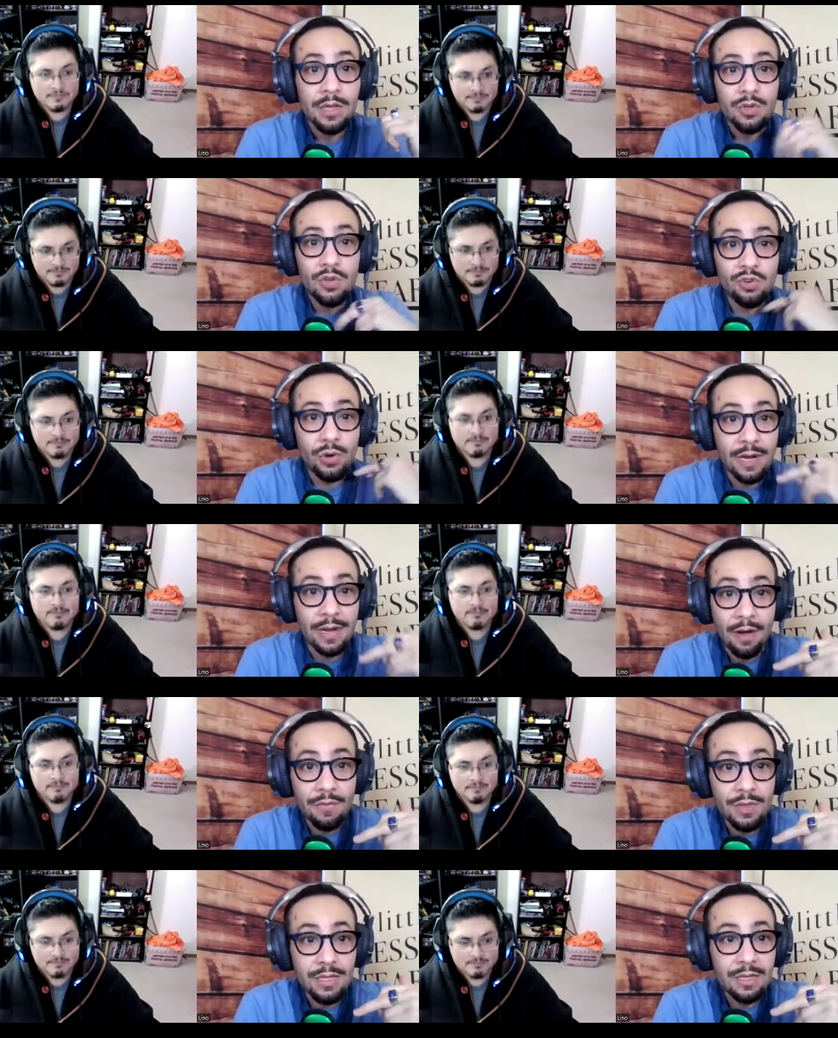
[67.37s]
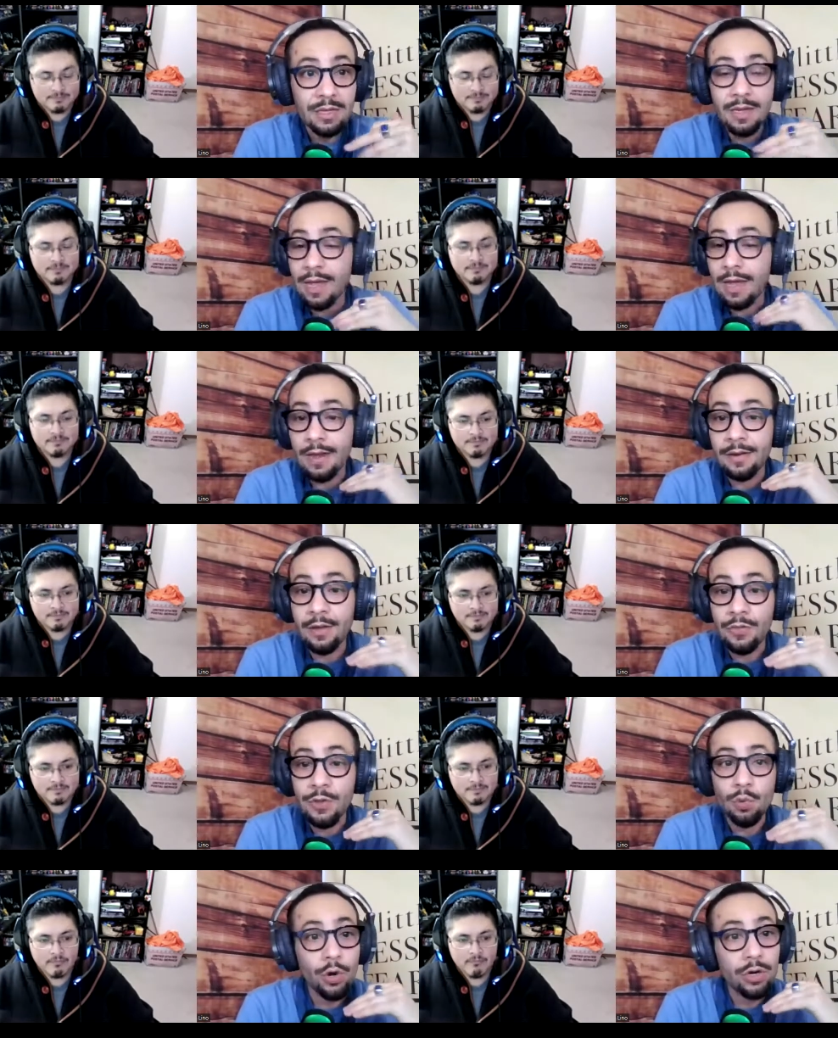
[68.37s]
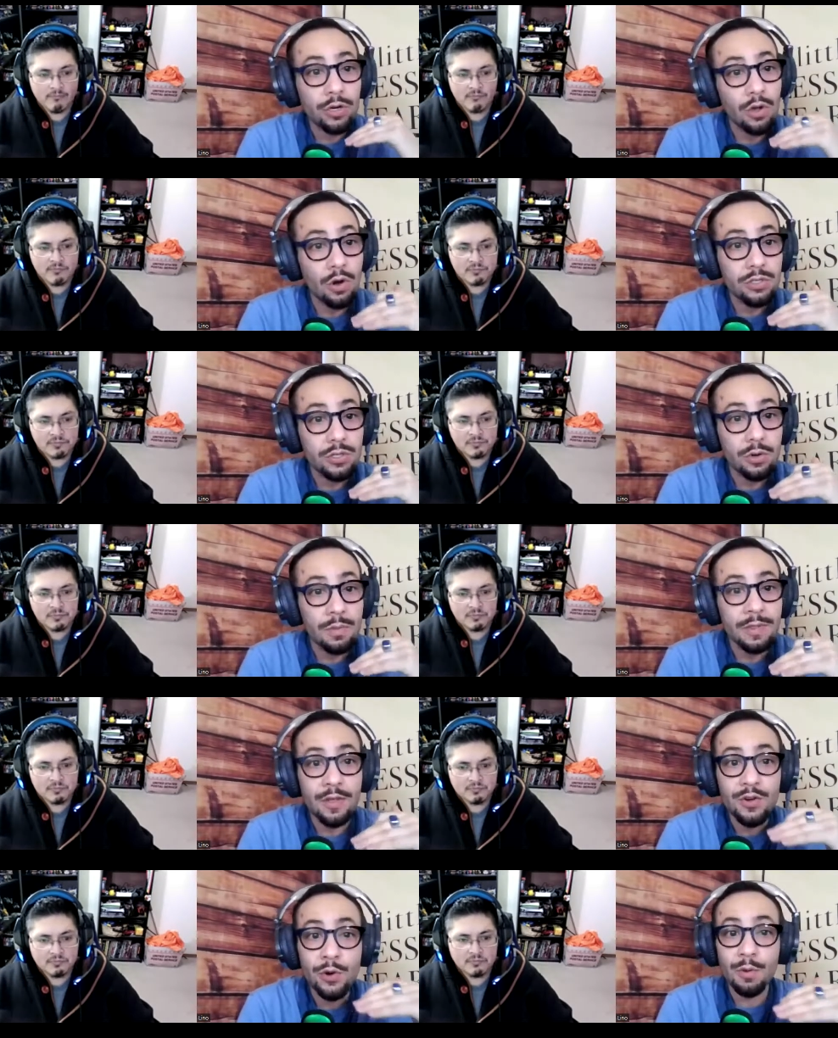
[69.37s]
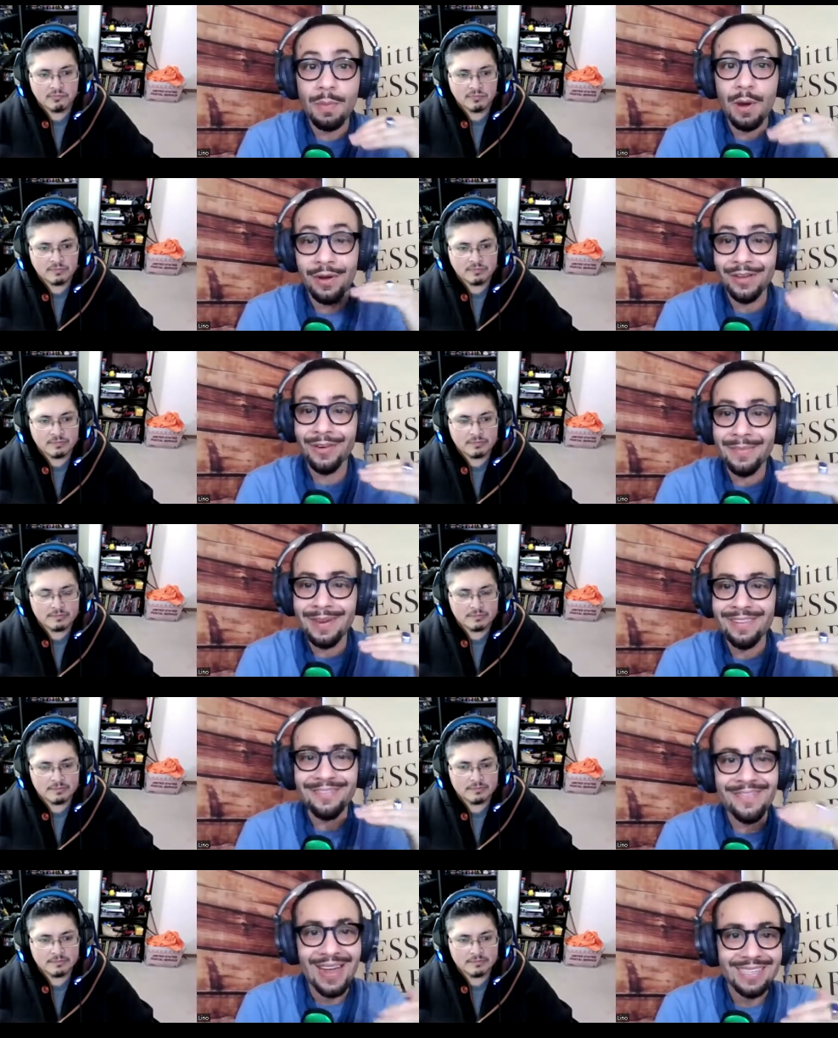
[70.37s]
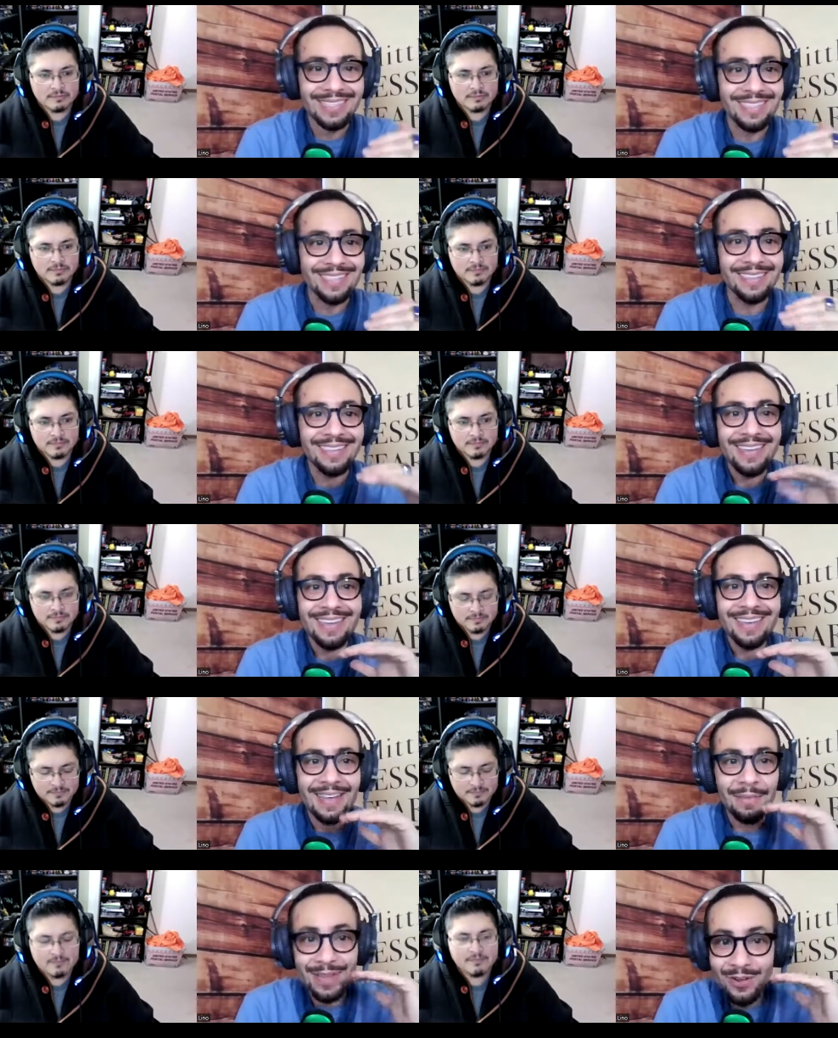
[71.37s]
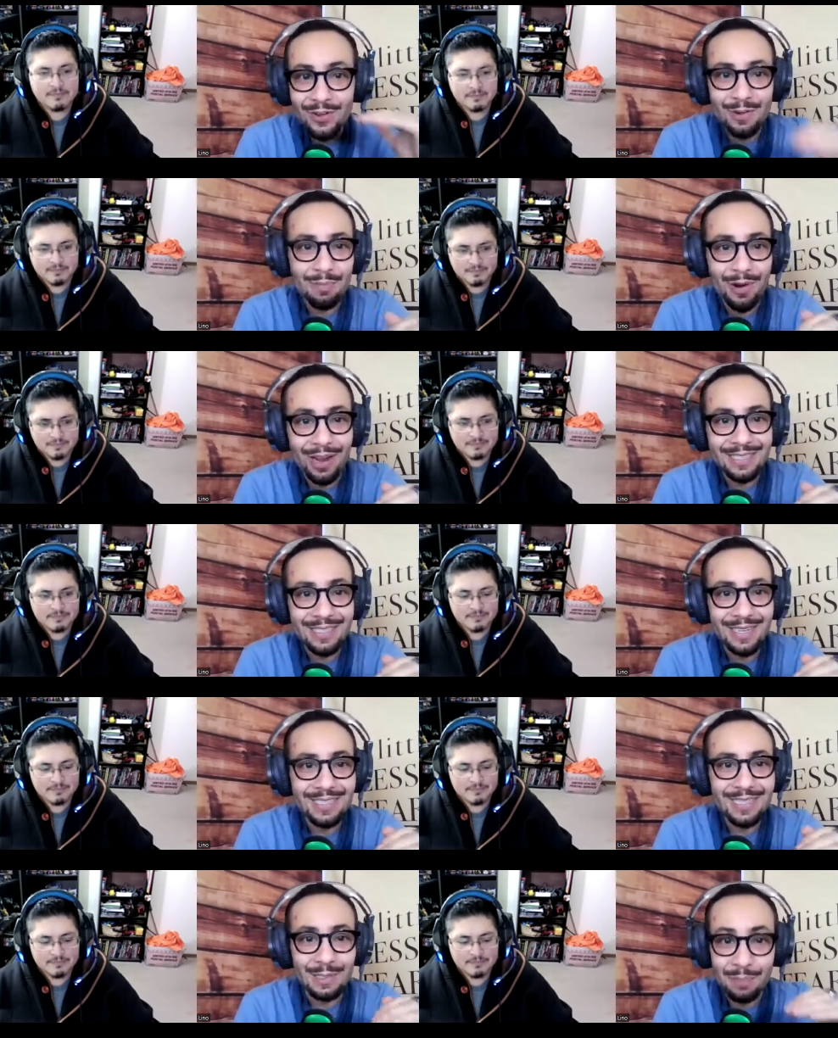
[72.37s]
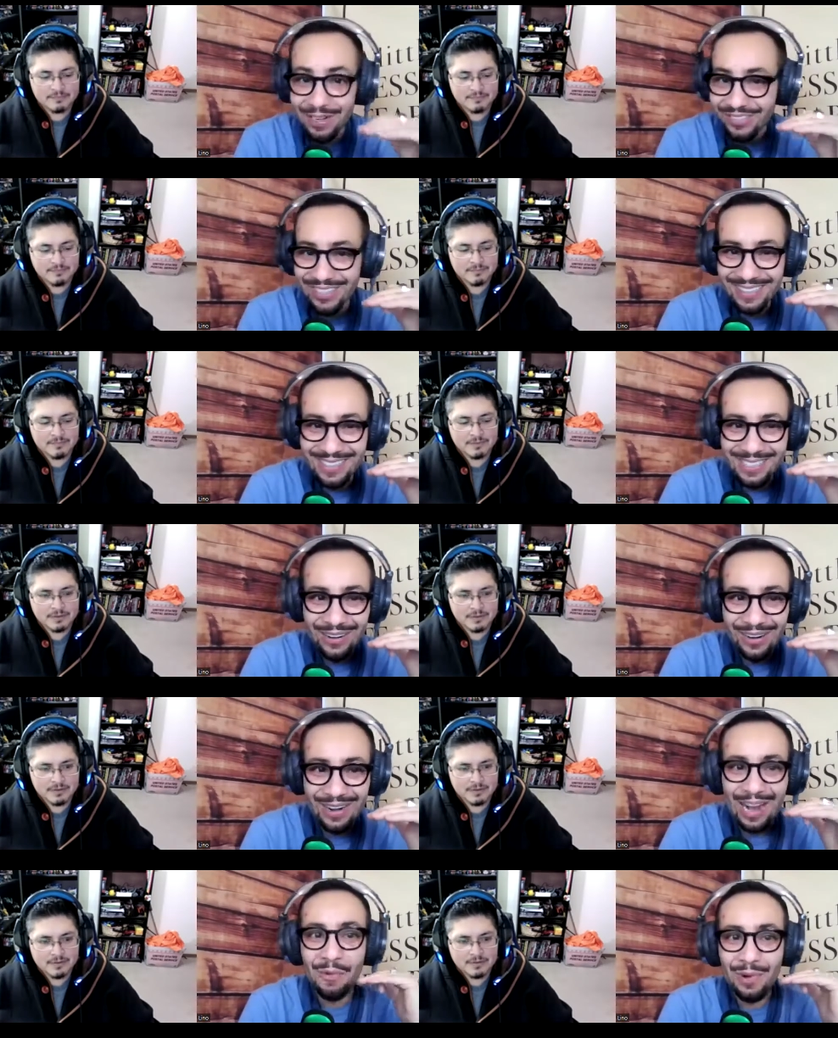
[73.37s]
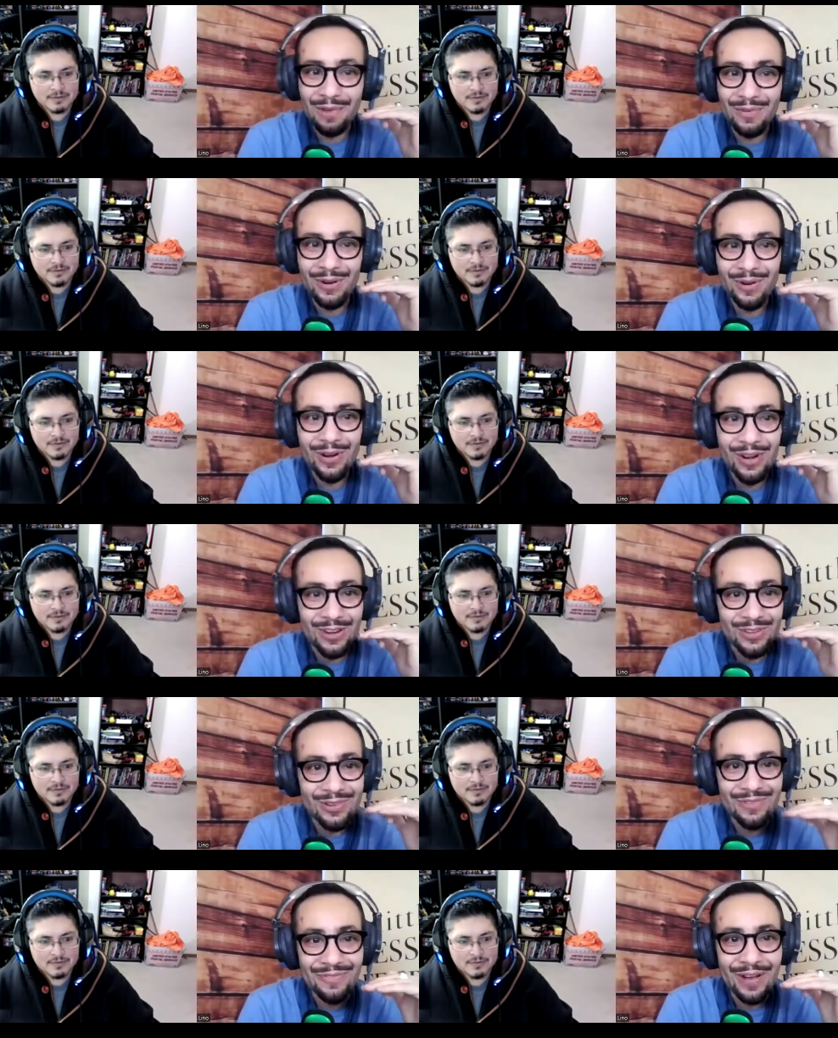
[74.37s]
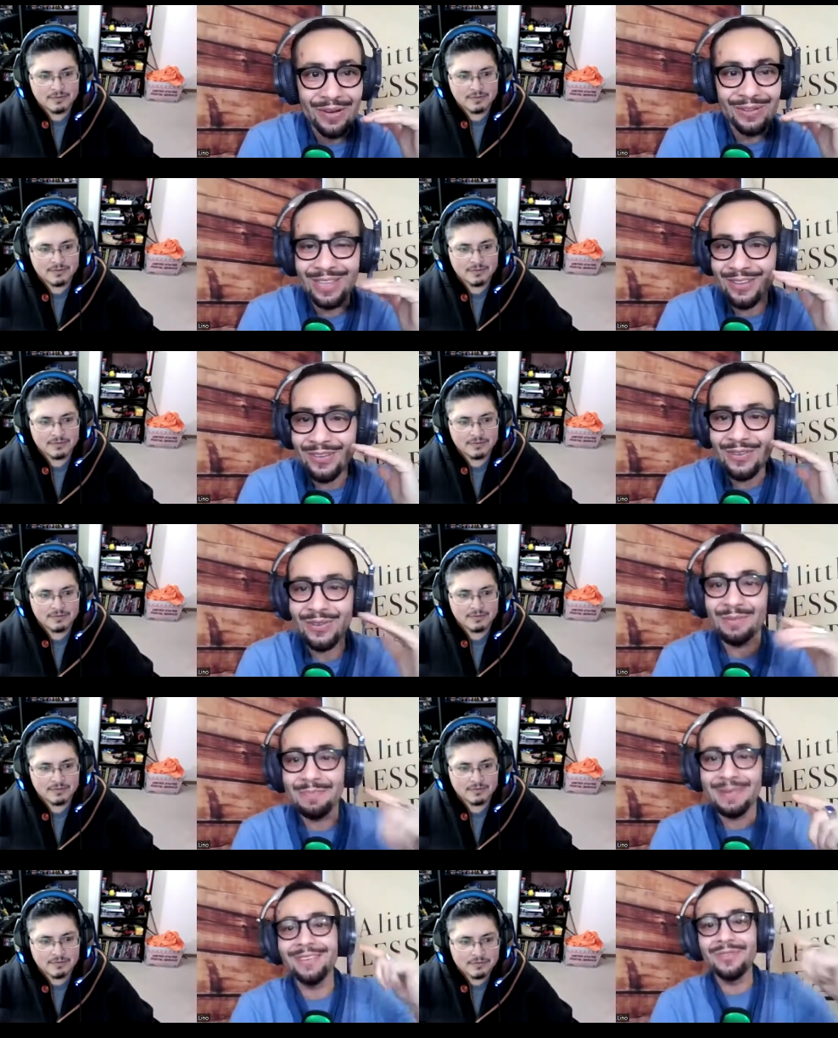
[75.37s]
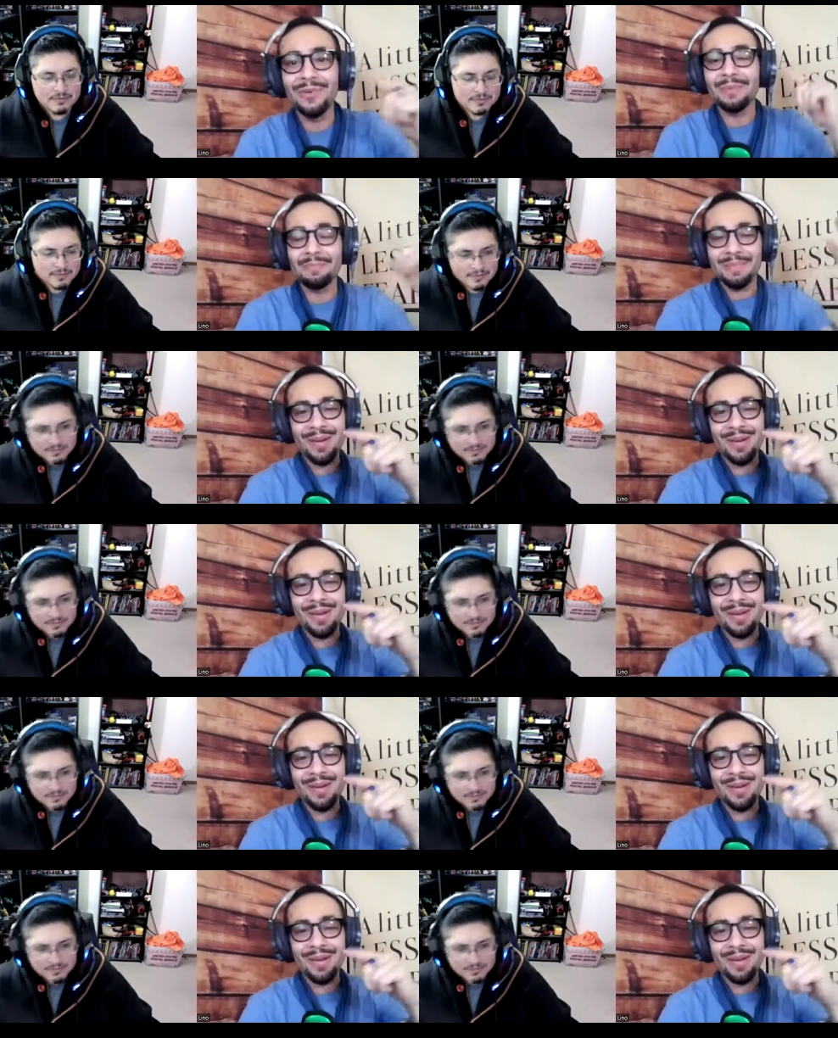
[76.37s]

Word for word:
Speaker 1: Mm-hmm. You tried everything, and nothing worked long term. And then you heard about intermittent fasting. That made good process, especially at the start. However, you felt like you could be doing